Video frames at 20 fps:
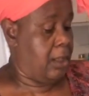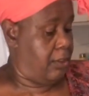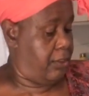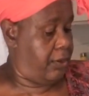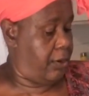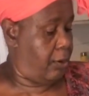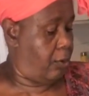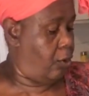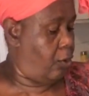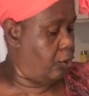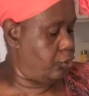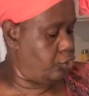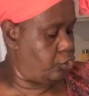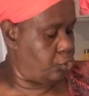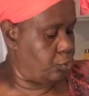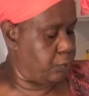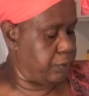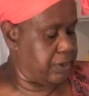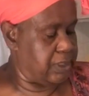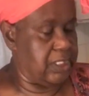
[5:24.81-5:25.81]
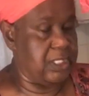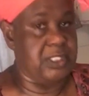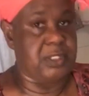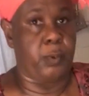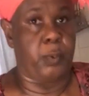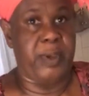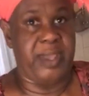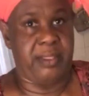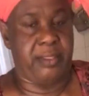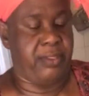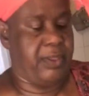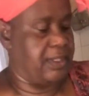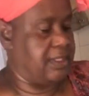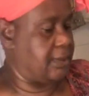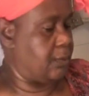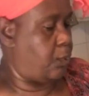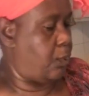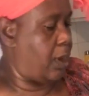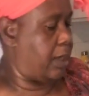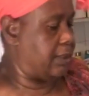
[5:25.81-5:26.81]
their own juices with
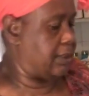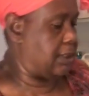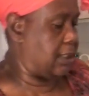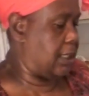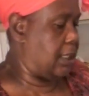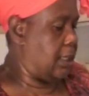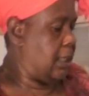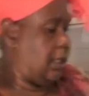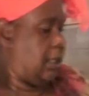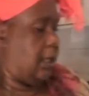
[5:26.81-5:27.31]
this water.